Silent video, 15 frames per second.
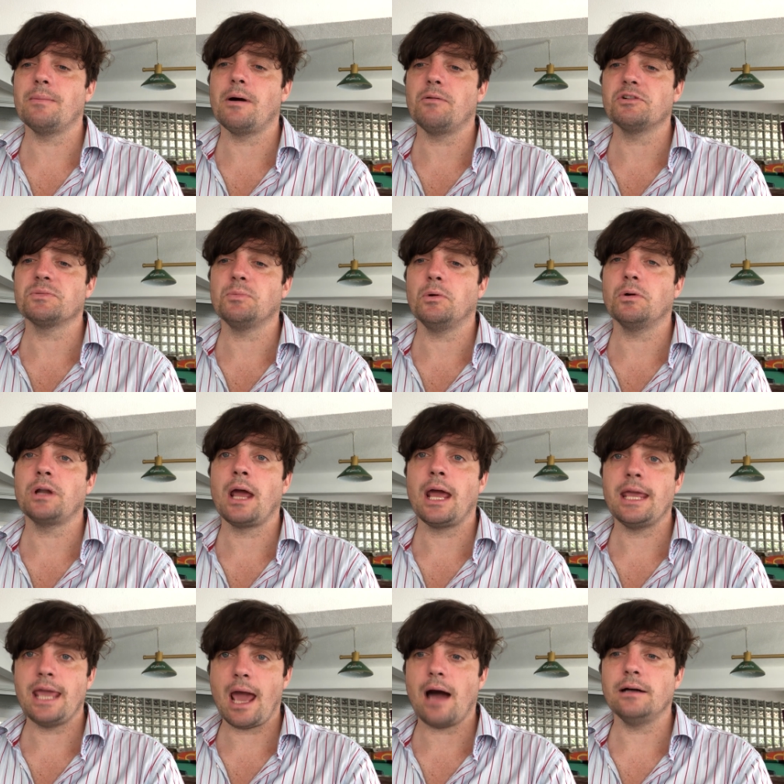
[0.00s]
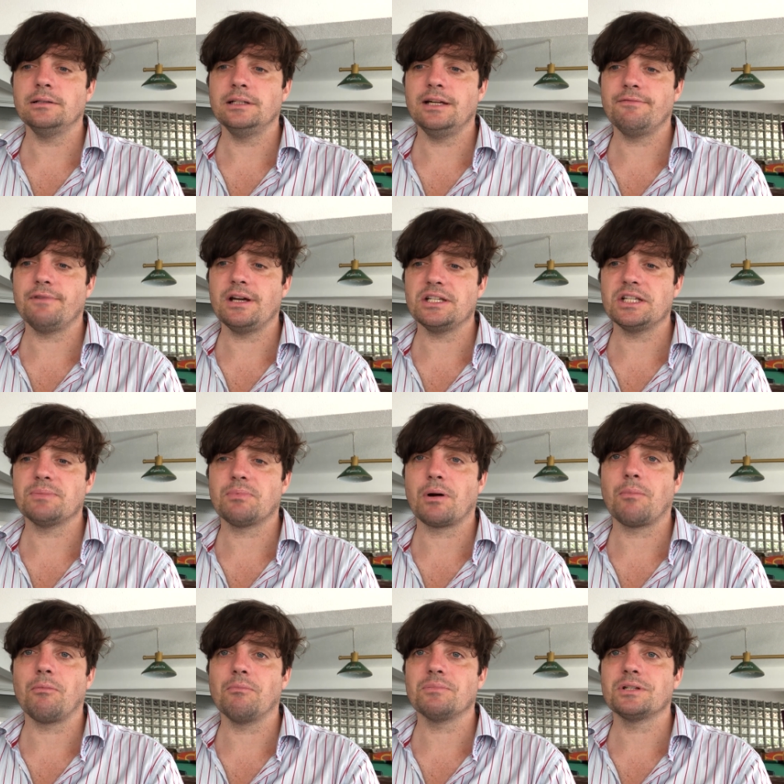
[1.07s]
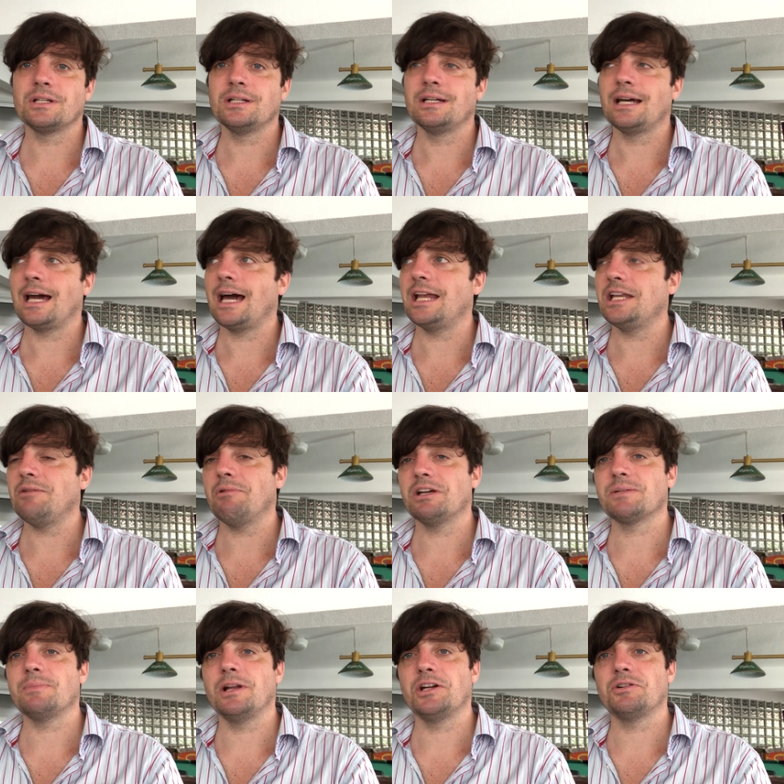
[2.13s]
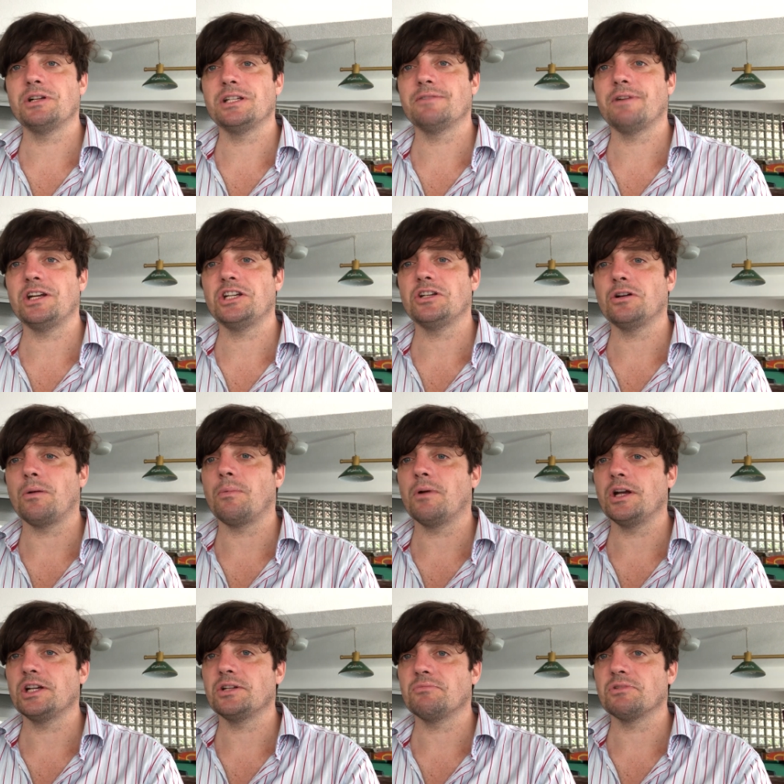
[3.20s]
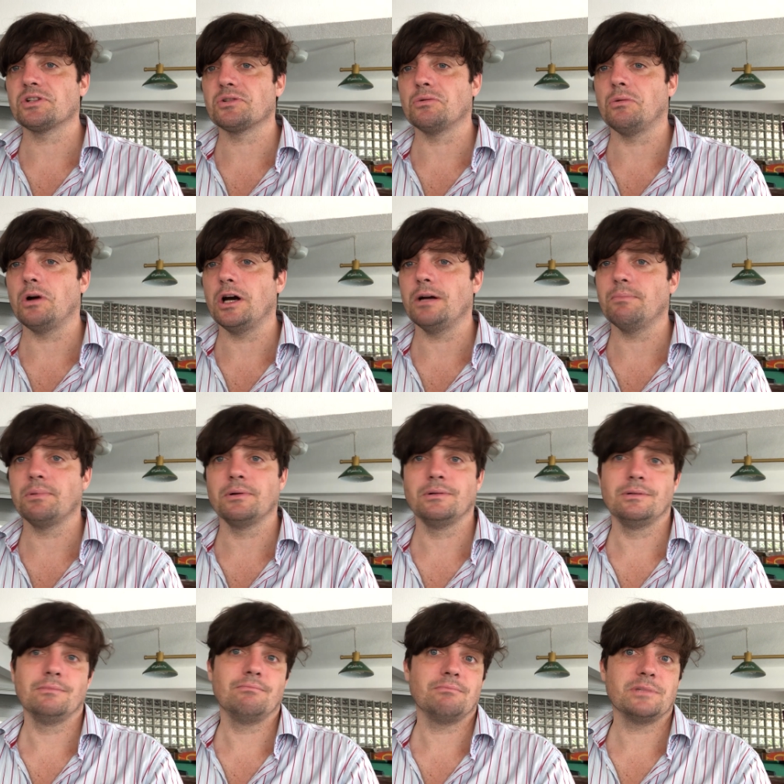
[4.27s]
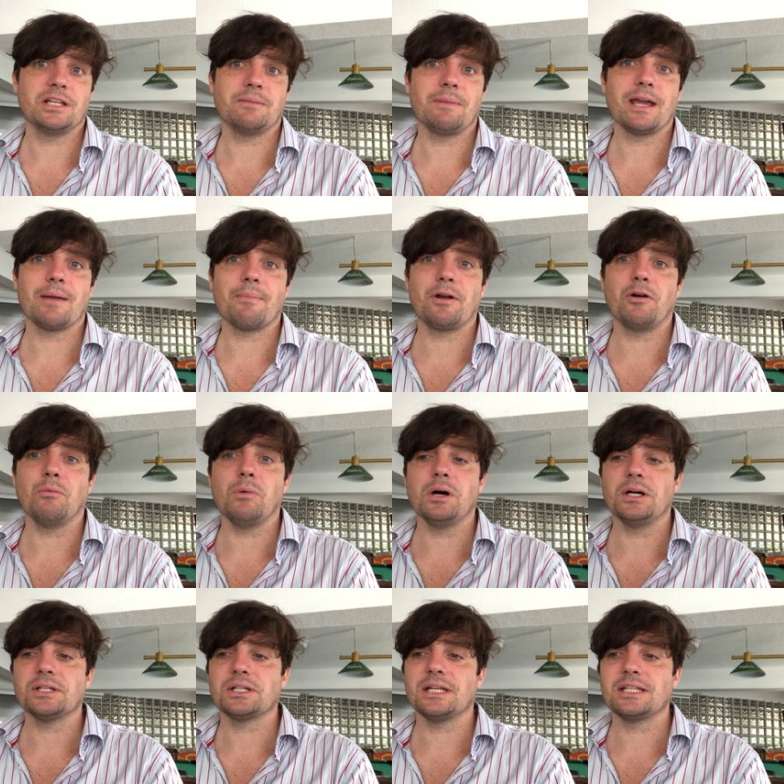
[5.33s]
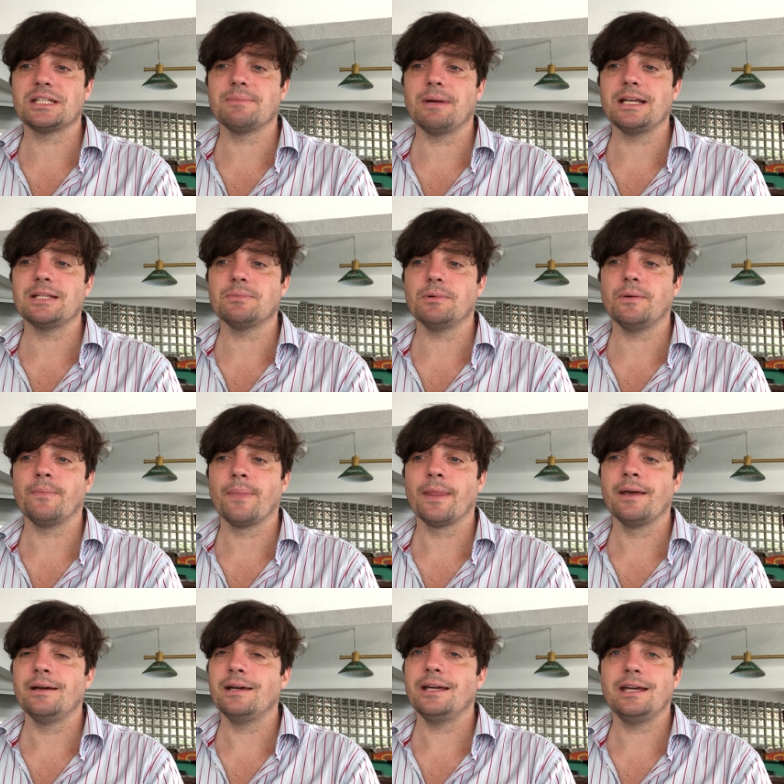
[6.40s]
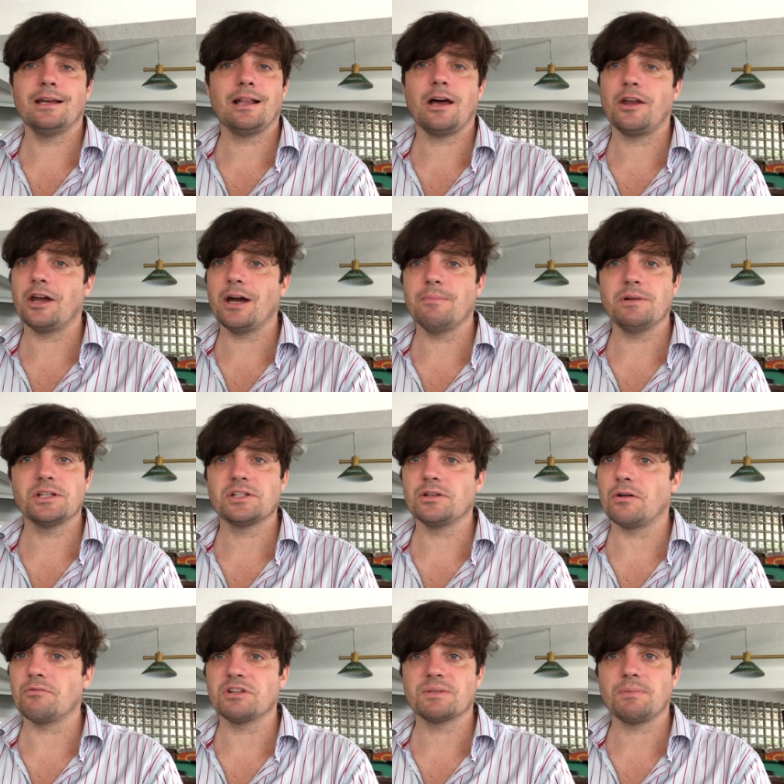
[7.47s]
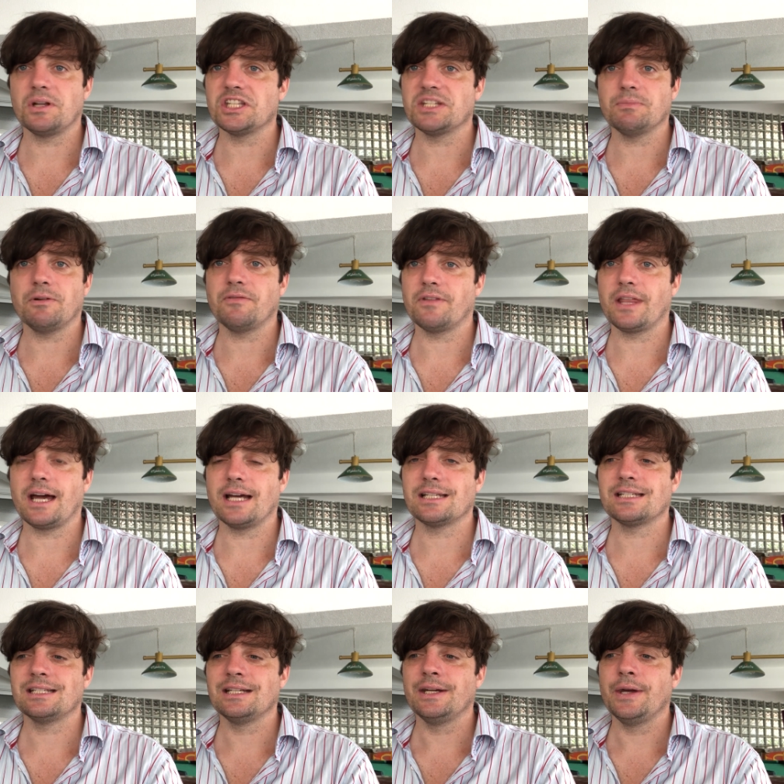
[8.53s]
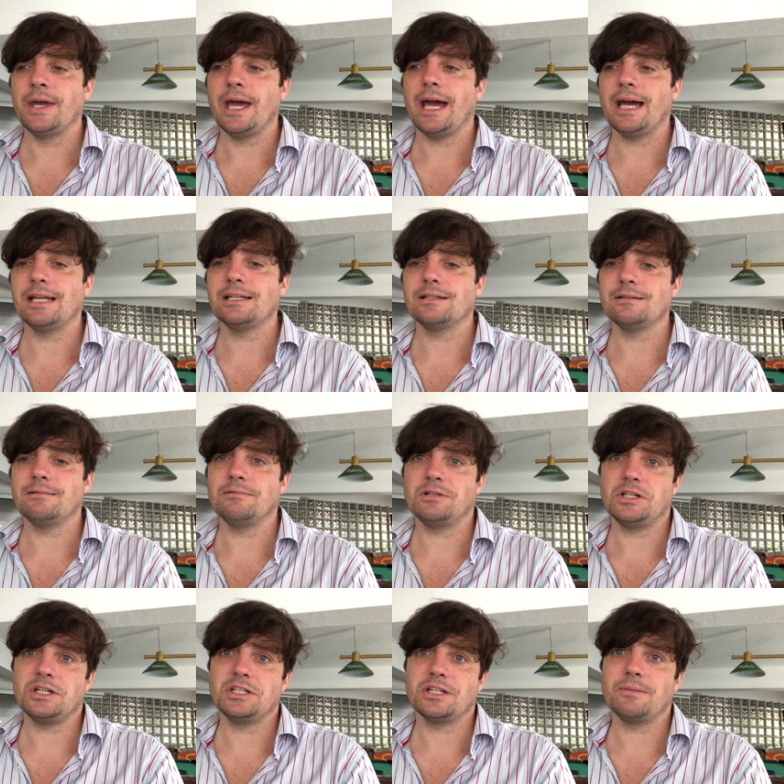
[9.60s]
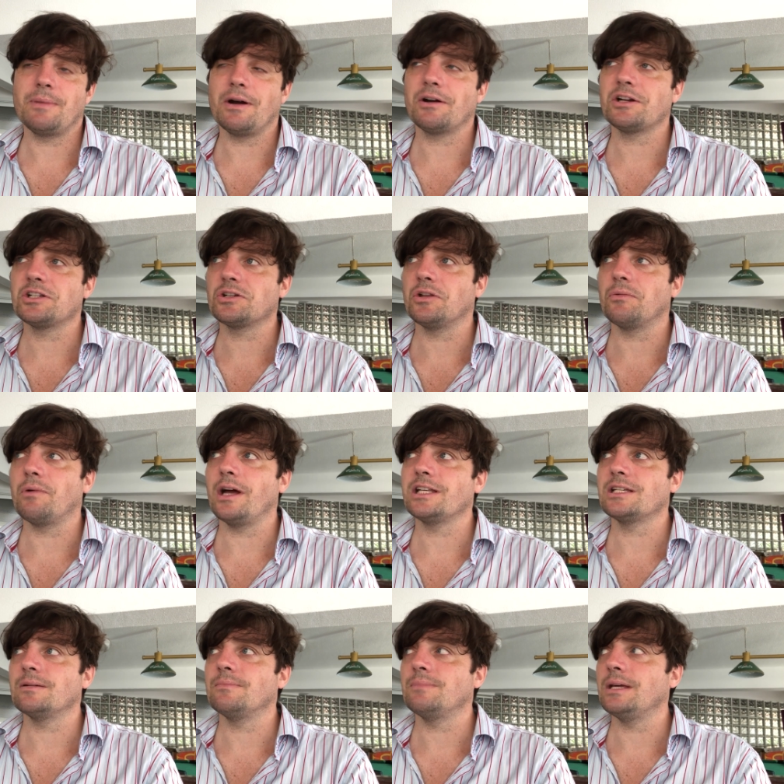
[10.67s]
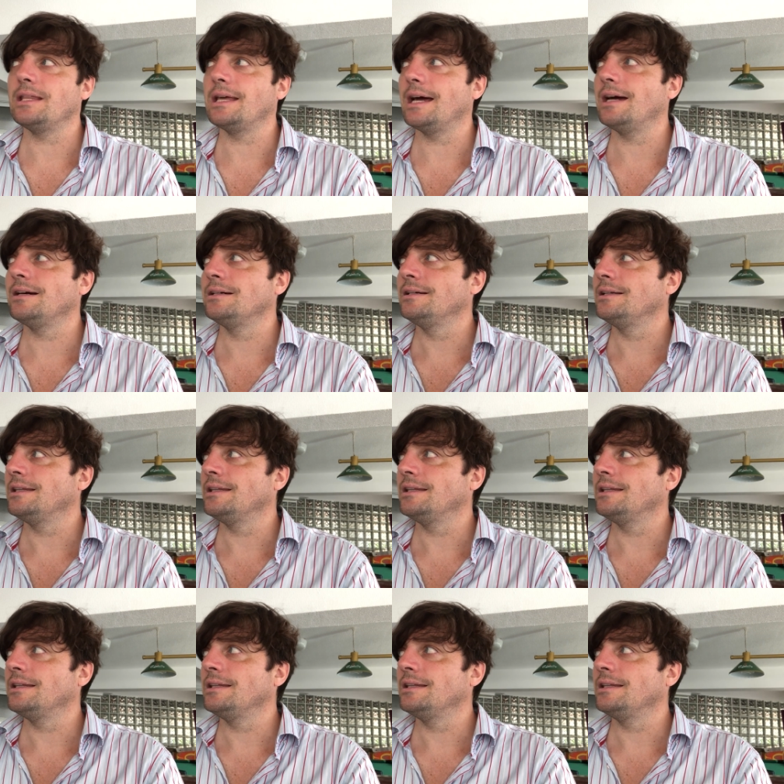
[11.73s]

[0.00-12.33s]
Omar was born, yeah, it faces problems. Had a US military intervention, Operation Restore Hope. Did it make it better or worse? It's debatable. Ilhan Omar is not responsible for that. And she's in America, she's got the right to be there.